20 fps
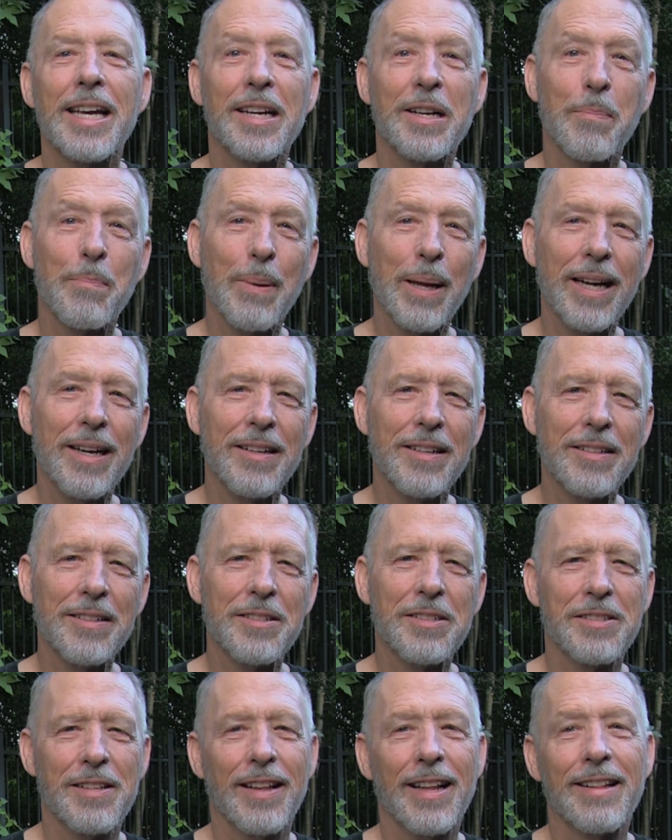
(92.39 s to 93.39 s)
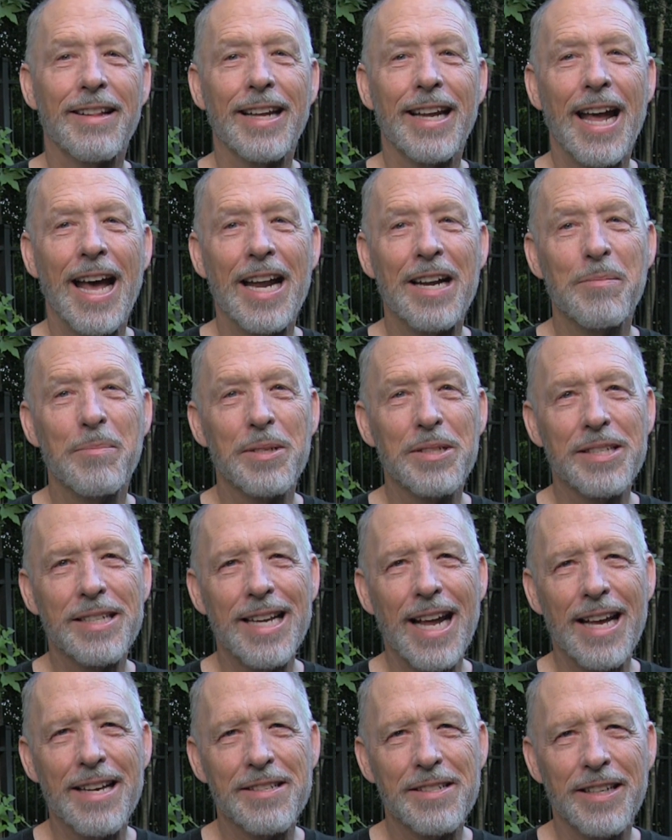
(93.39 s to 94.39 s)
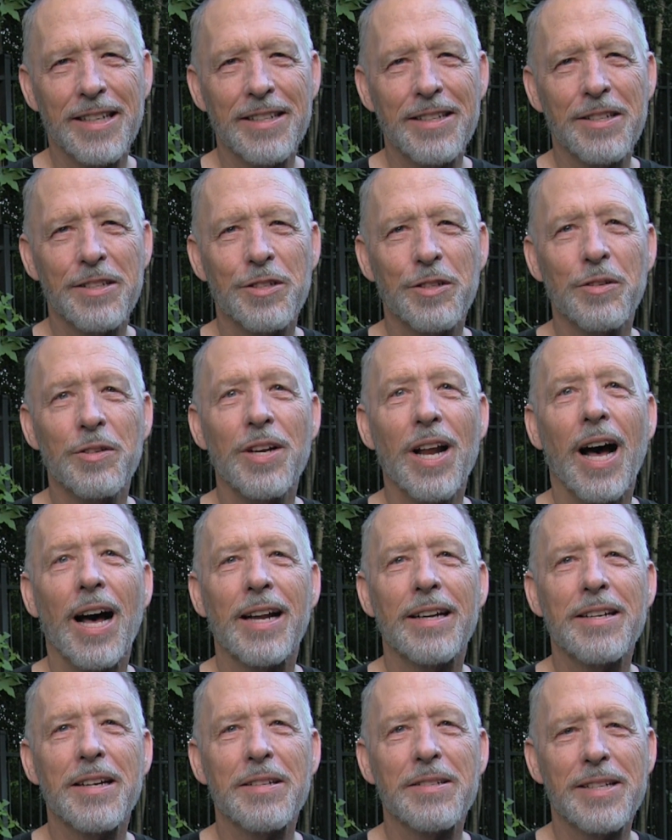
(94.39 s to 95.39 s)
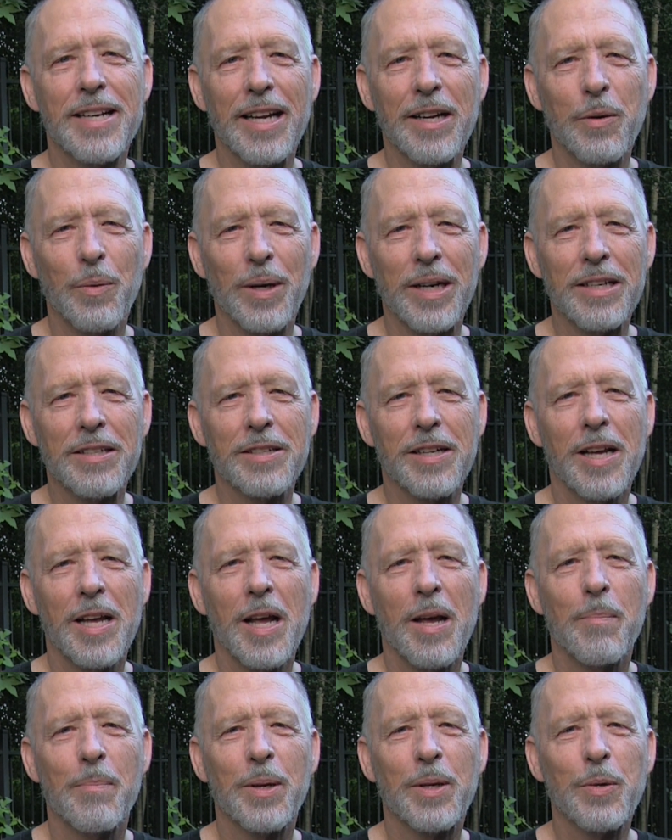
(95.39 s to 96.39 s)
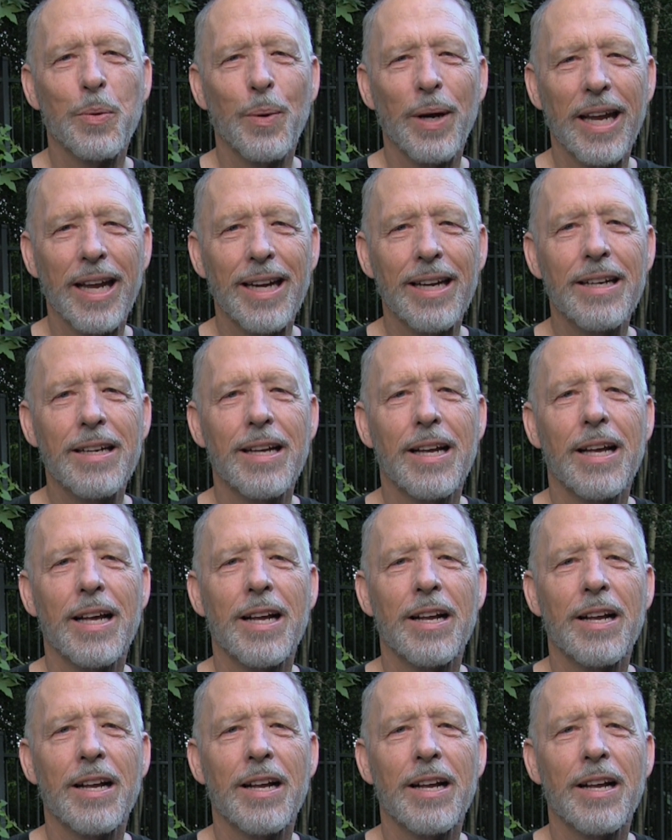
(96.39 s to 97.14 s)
It appears that the animals tested do not distinguish between